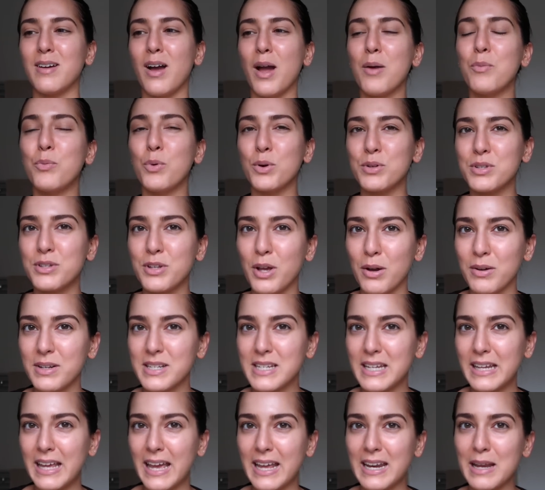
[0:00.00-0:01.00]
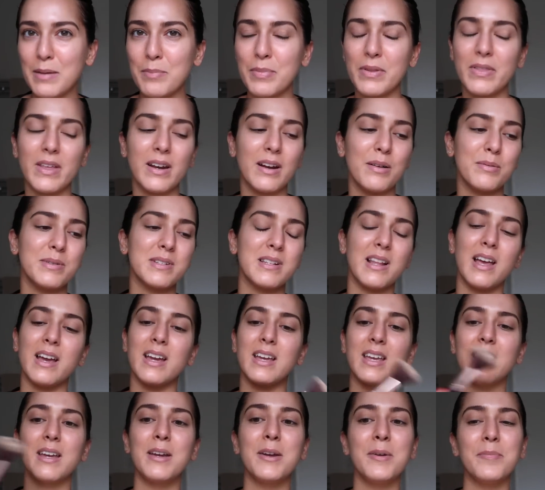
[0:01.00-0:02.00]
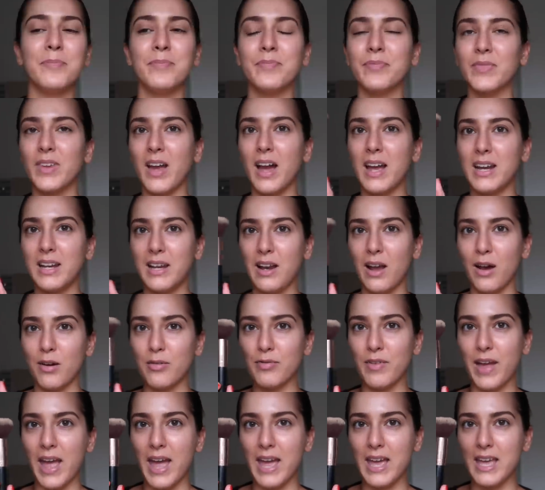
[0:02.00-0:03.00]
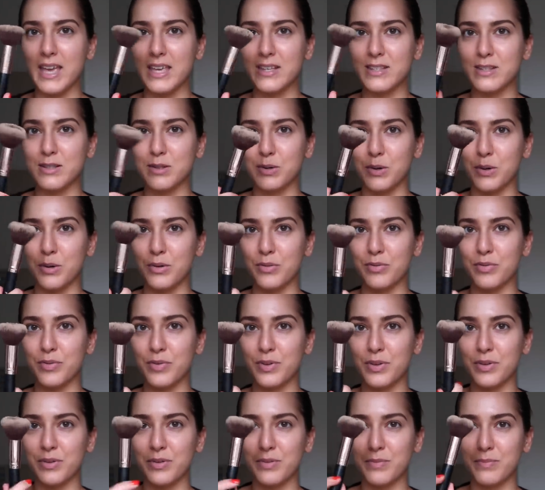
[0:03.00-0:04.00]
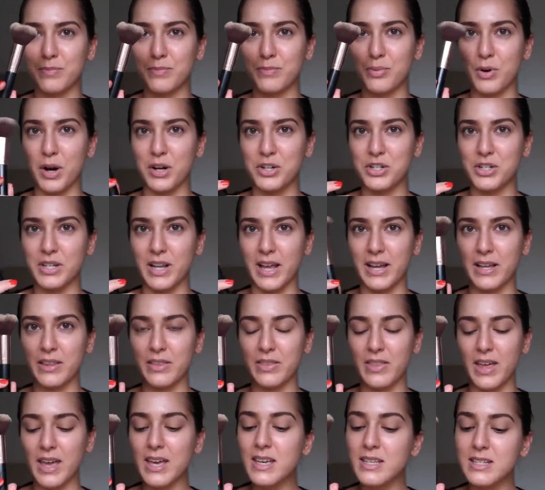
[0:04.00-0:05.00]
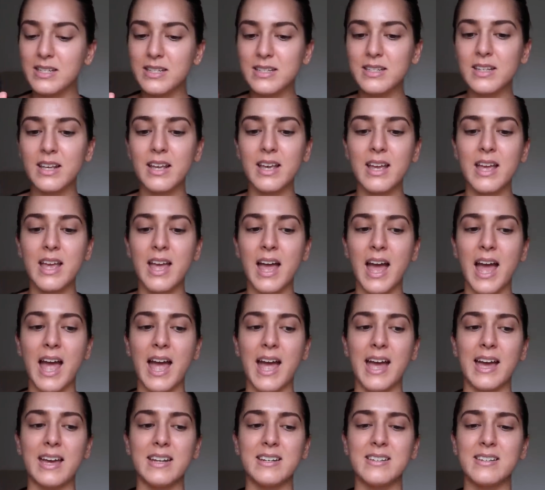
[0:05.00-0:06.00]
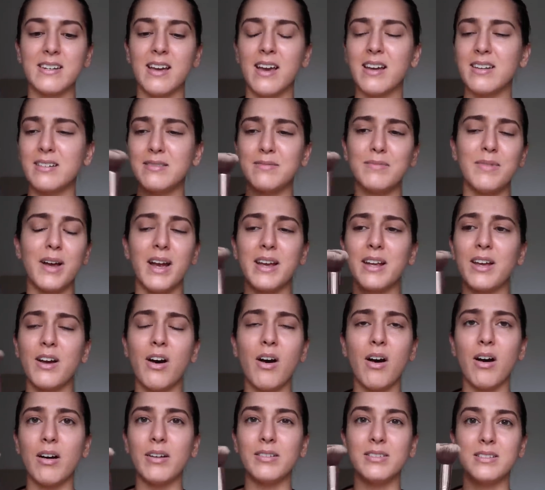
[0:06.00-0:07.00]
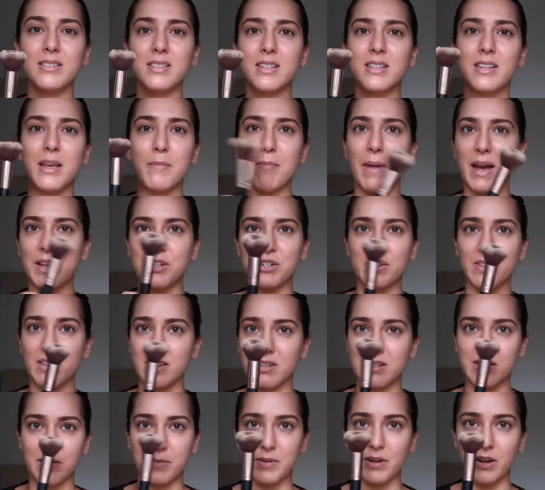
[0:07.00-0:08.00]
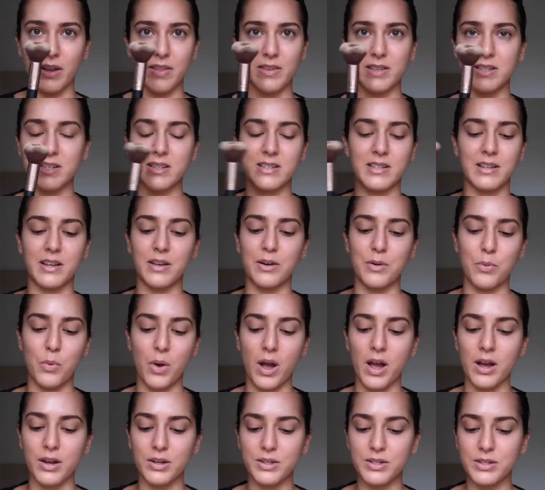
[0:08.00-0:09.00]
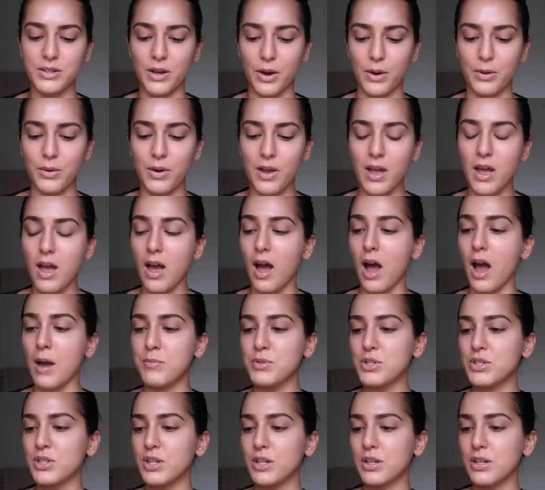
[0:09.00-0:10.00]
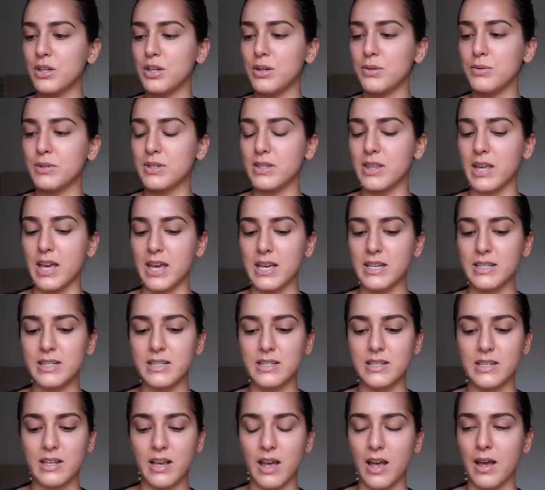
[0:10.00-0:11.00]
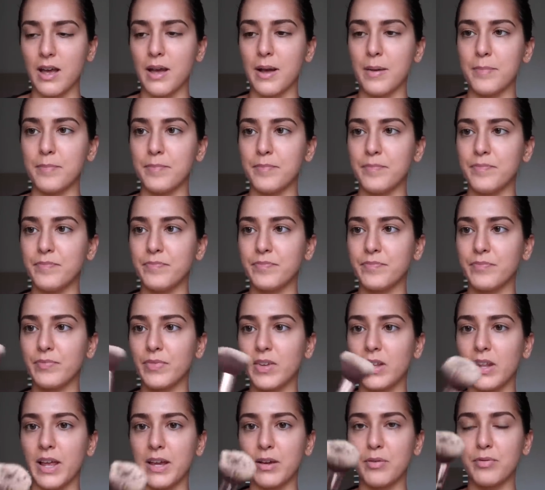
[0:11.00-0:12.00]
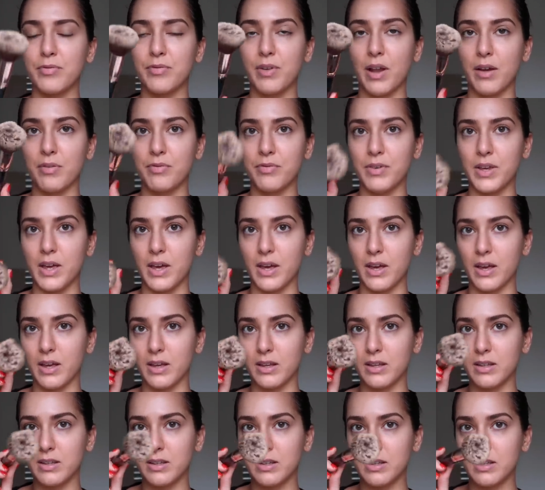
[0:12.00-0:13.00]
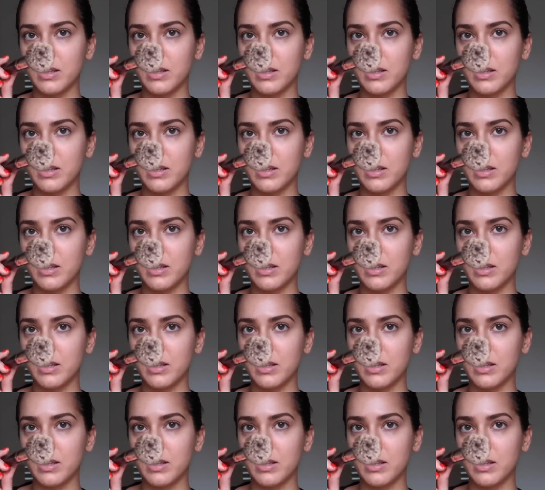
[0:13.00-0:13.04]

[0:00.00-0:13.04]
was going to get it, but then I was like, I love a sort of brush like this, and I can't imagine that something like this isn't going to work. So I'm just going to use this like fluffier,